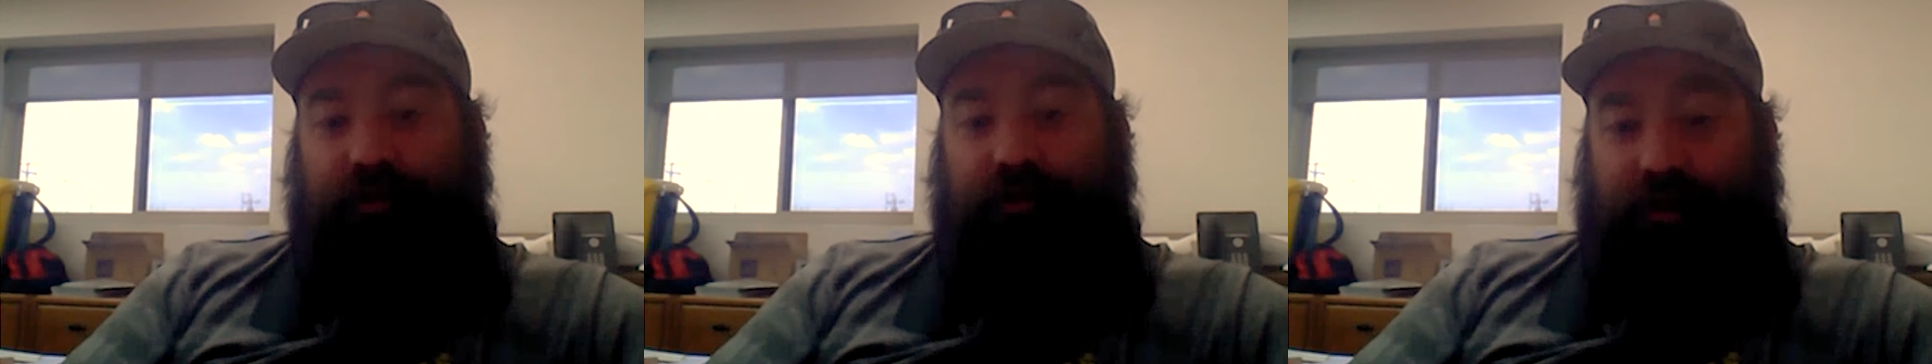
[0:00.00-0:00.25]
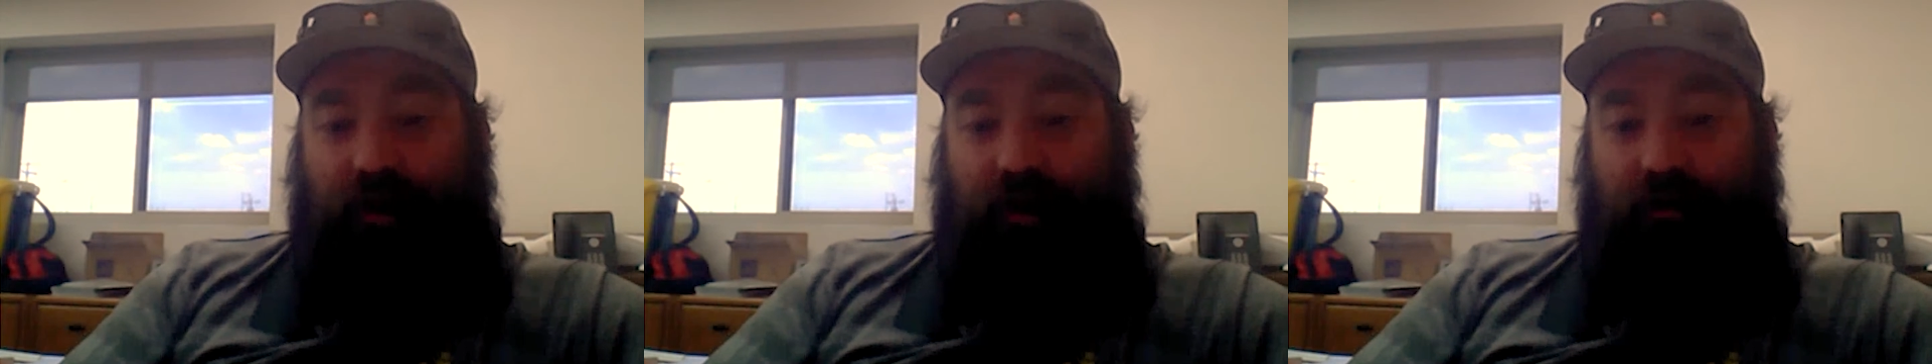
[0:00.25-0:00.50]
So
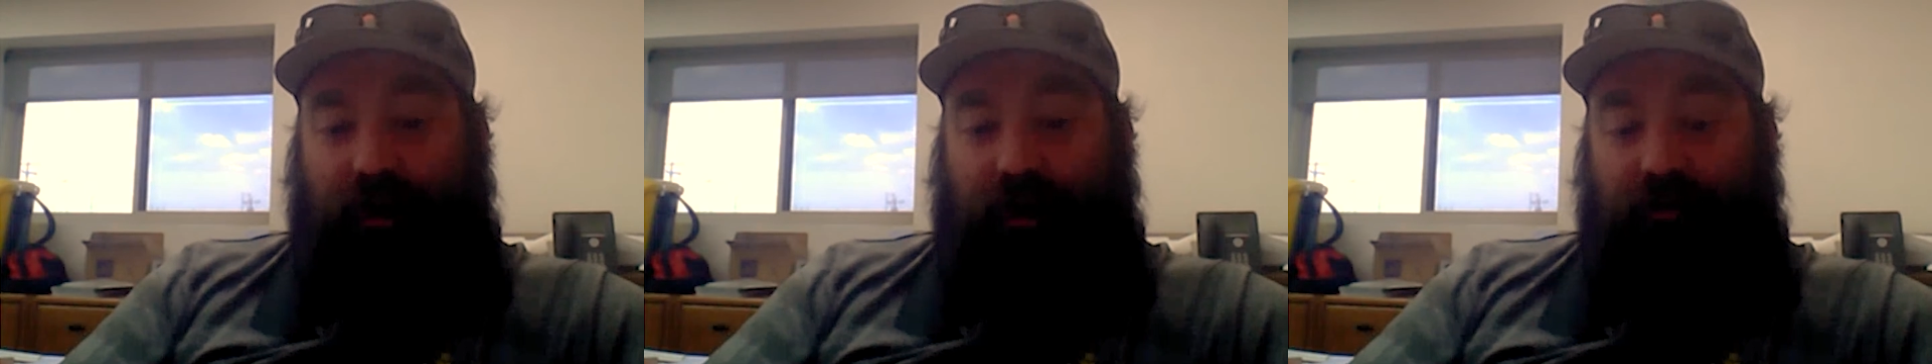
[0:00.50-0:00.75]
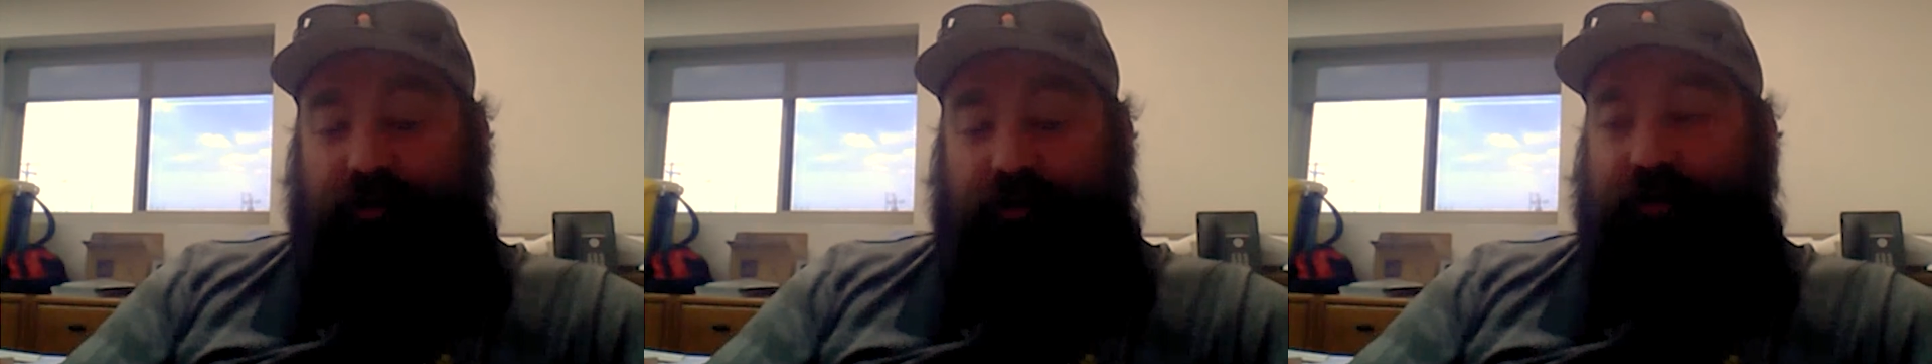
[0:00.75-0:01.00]
it's a
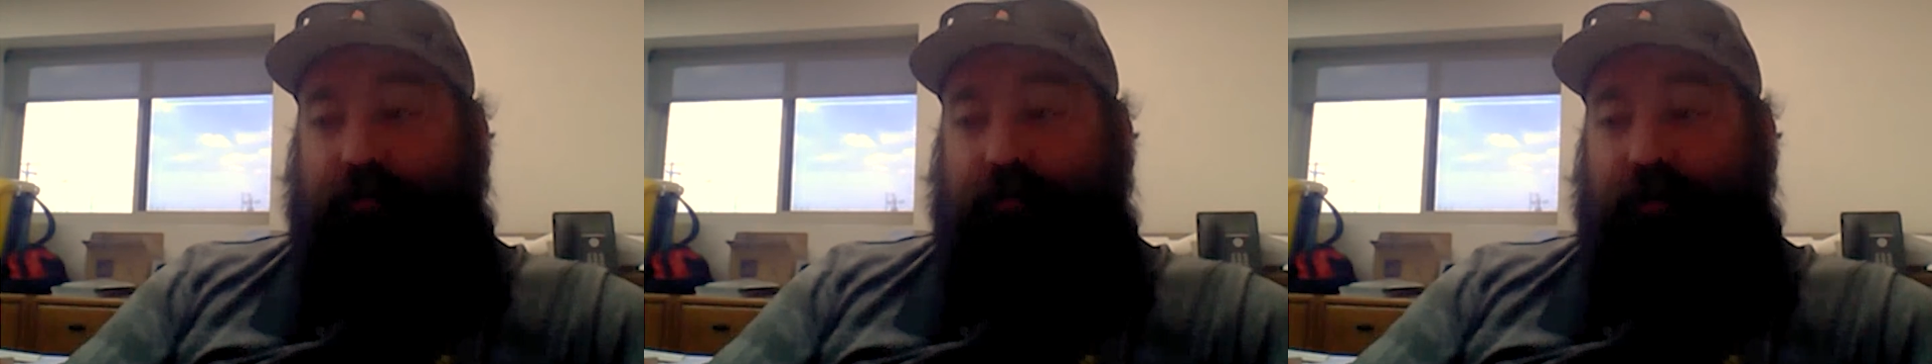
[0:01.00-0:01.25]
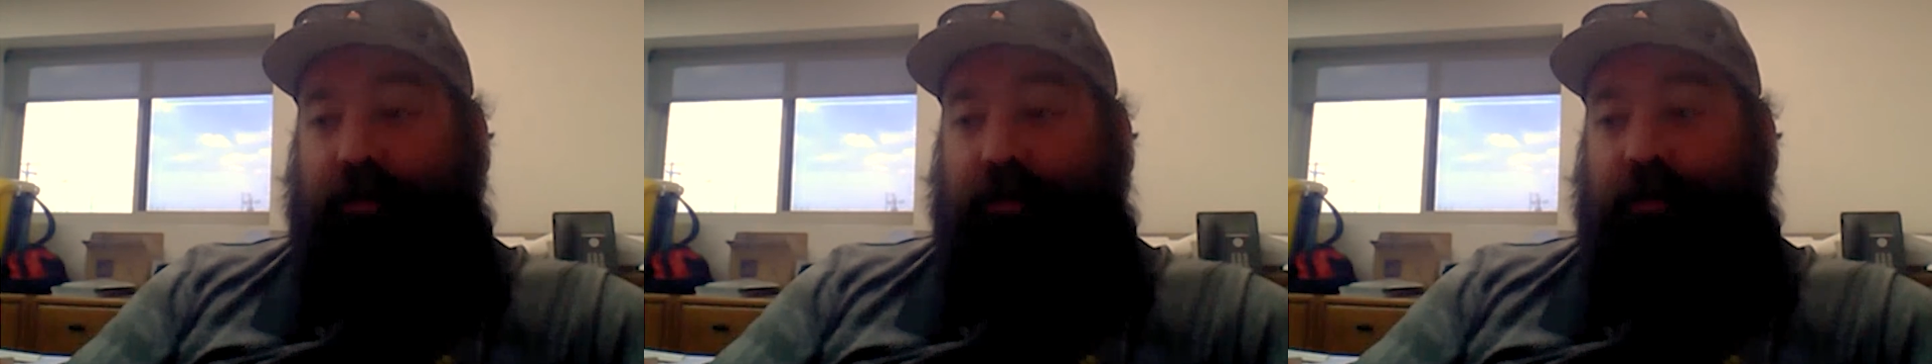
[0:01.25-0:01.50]
healthcare
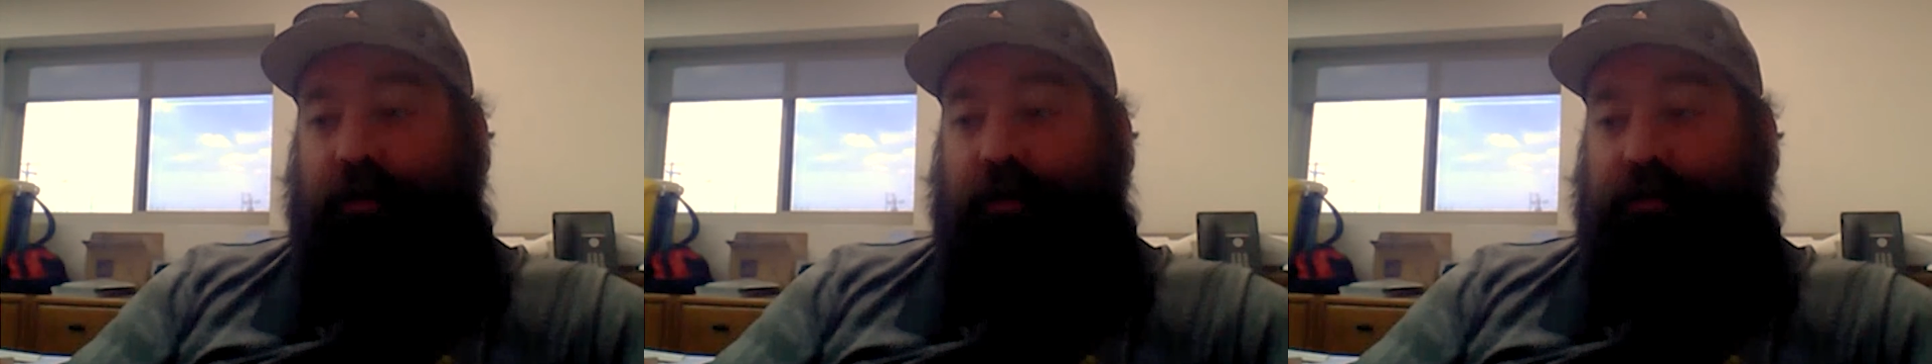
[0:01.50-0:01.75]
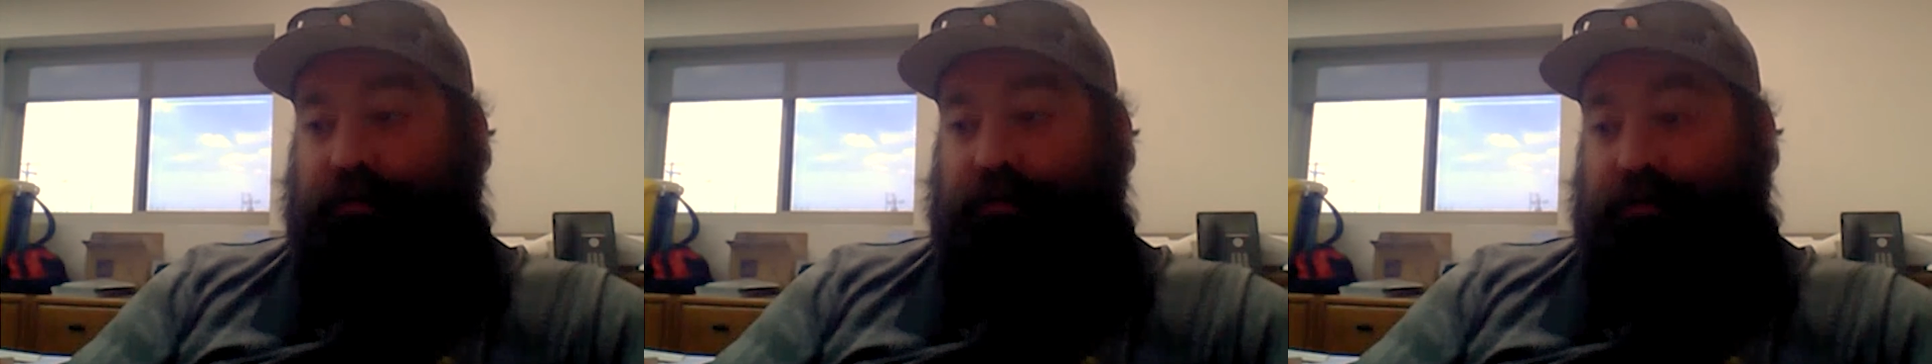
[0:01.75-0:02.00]
facility.
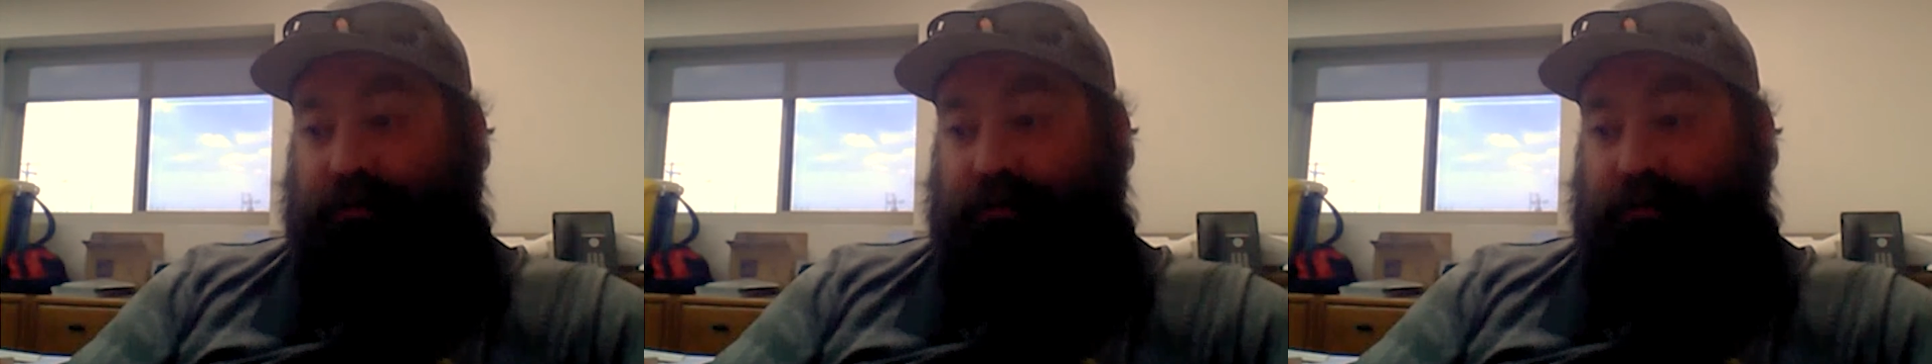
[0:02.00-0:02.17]
It's